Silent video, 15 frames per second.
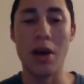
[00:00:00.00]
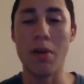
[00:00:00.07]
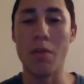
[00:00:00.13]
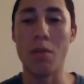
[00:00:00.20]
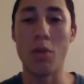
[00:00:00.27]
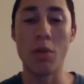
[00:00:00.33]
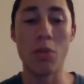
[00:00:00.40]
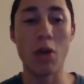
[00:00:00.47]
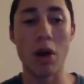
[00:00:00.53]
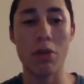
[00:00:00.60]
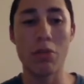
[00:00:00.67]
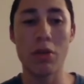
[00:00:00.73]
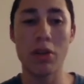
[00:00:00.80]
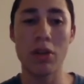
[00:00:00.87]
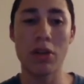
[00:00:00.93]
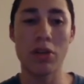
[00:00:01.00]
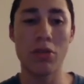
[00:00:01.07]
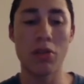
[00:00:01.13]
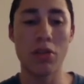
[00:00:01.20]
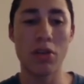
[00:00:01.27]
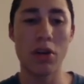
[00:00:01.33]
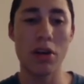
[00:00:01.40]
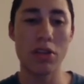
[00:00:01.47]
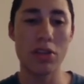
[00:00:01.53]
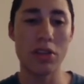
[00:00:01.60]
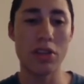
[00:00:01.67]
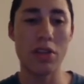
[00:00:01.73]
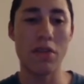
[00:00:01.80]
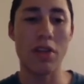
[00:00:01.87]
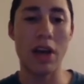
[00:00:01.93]
One problem with the Electoral College is
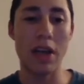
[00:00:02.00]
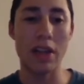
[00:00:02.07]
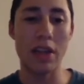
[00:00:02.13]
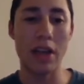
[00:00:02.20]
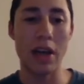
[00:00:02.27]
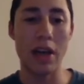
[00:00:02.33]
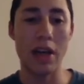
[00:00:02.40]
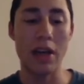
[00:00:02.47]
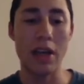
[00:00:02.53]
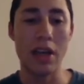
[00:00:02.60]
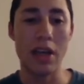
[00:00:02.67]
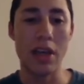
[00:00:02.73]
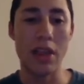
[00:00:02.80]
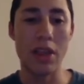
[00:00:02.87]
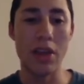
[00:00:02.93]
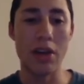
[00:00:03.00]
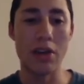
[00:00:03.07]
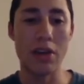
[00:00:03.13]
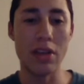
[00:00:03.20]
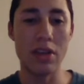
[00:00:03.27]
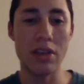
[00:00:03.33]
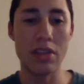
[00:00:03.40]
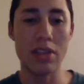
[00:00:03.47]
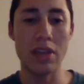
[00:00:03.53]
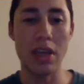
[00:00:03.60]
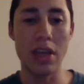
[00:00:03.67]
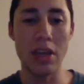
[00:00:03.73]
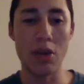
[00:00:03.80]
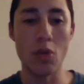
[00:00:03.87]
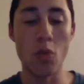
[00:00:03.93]
the fact that there is
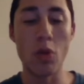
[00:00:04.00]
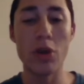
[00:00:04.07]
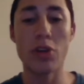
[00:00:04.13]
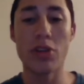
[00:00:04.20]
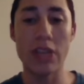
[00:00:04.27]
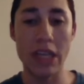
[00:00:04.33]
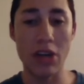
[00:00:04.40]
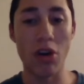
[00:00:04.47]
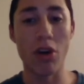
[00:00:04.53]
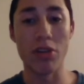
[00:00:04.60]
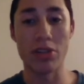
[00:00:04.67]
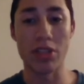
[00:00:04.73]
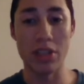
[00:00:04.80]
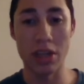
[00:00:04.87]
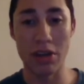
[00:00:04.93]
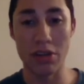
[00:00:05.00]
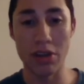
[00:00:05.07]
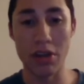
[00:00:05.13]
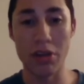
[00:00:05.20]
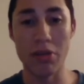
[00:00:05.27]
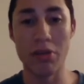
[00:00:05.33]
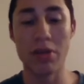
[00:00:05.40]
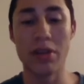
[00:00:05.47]
a winner-take-all scenario.